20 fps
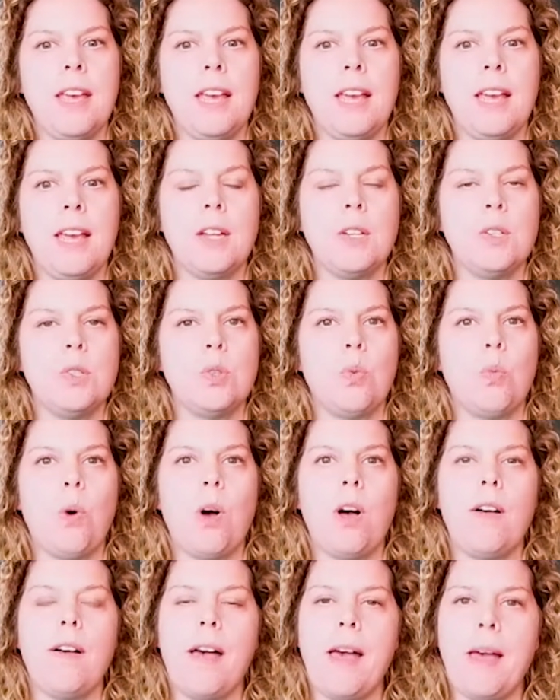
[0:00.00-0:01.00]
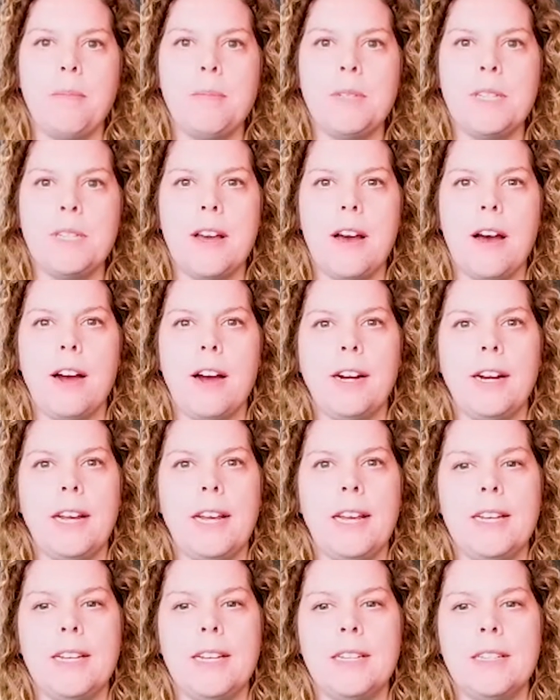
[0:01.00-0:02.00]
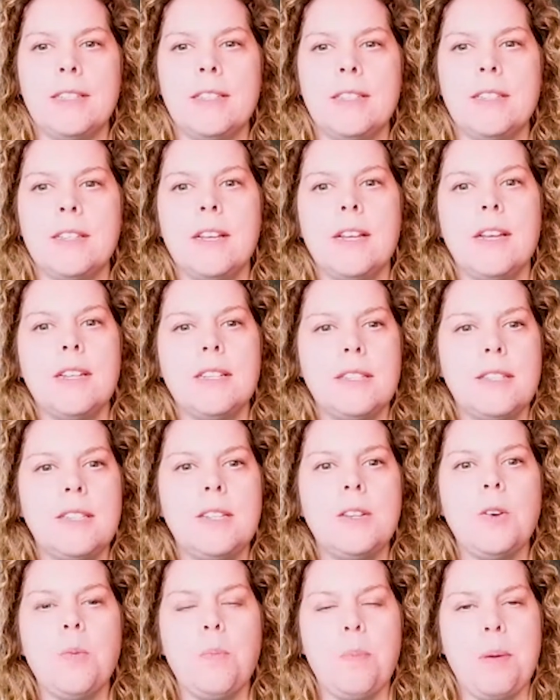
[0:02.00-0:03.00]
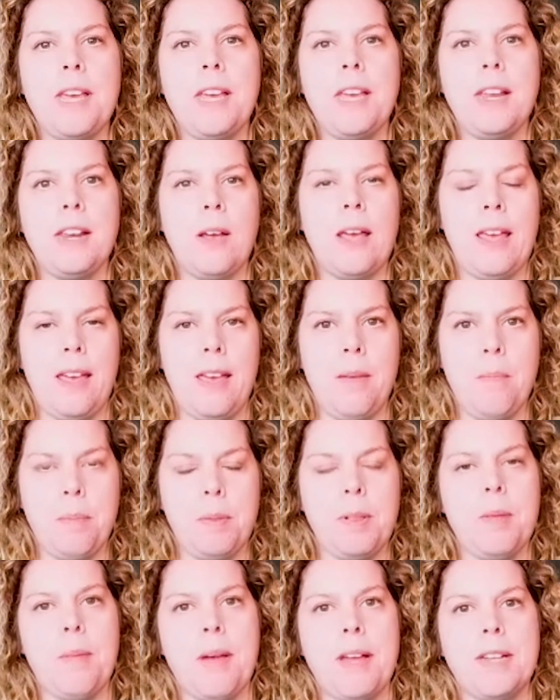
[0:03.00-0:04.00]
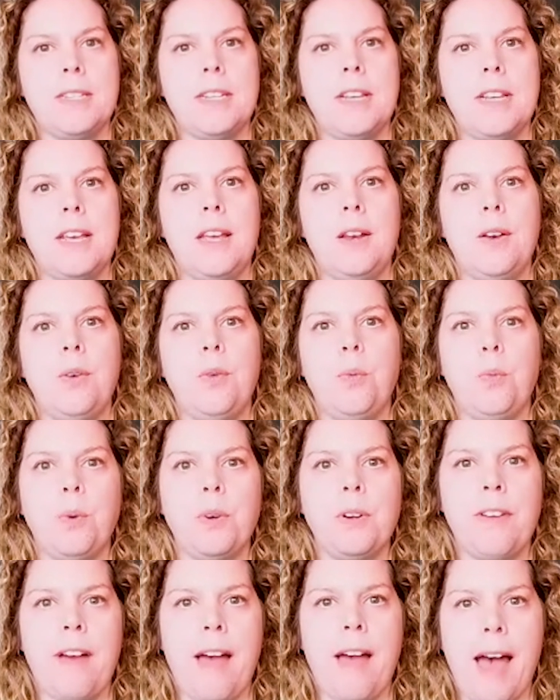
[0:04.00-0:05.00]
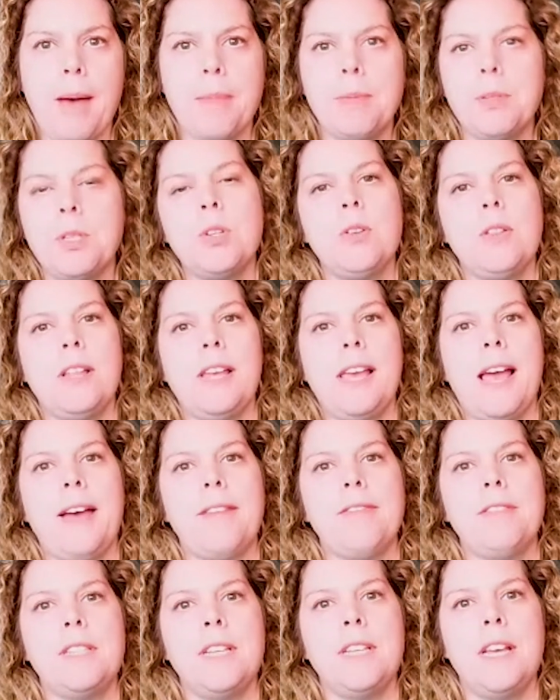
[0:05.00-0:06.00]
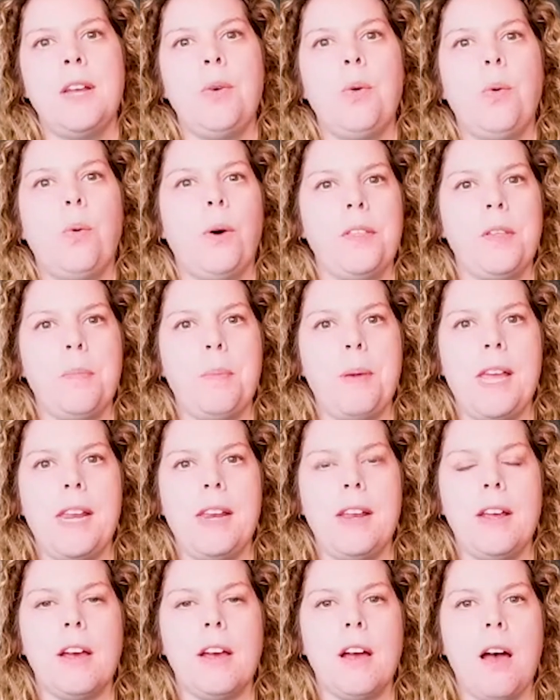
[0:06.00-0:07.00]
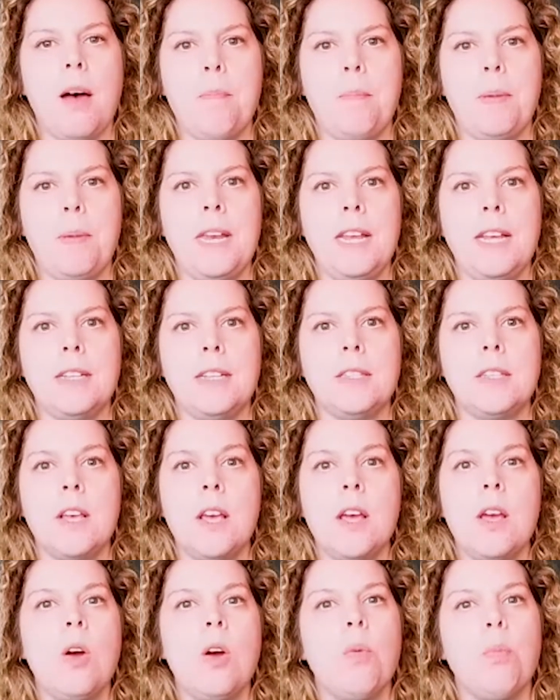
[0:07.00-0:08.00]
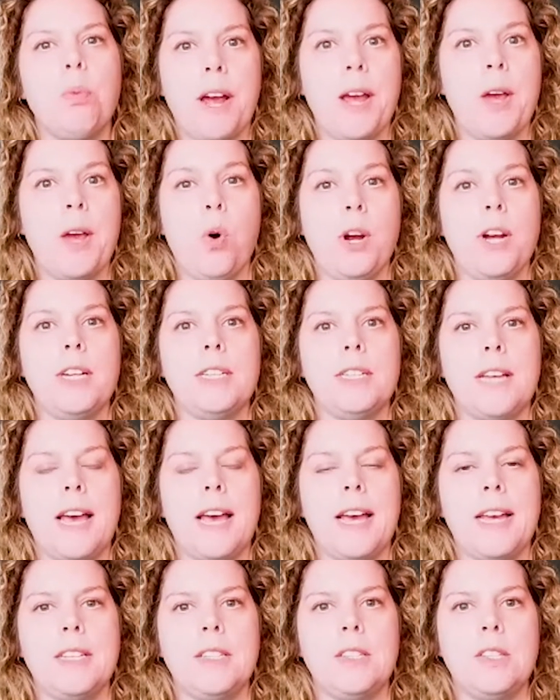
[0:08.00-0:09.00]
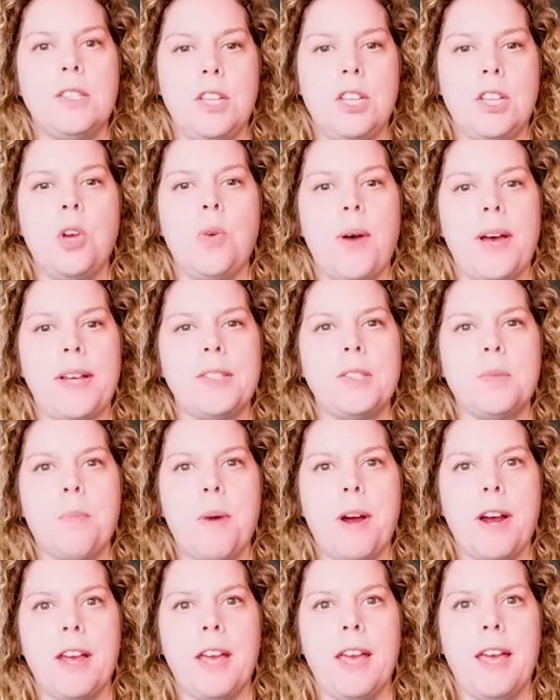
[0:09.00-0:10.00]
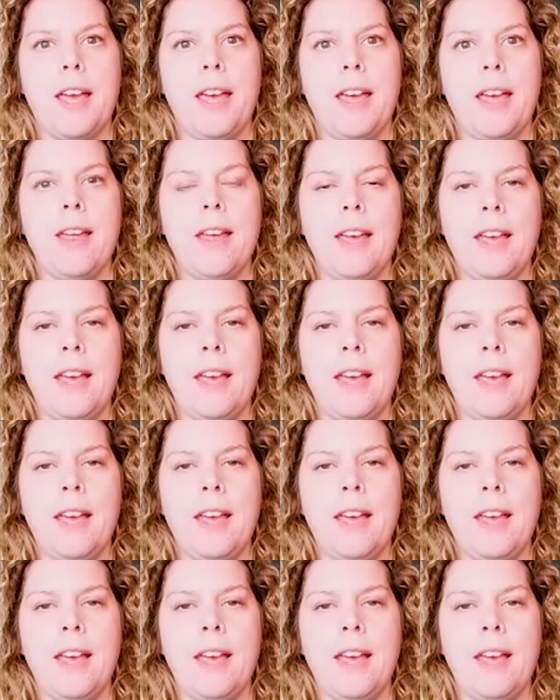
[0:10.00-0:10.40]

And while MDR is still being implemented, we absolutely have seen orthopedic companies prioritize the US market.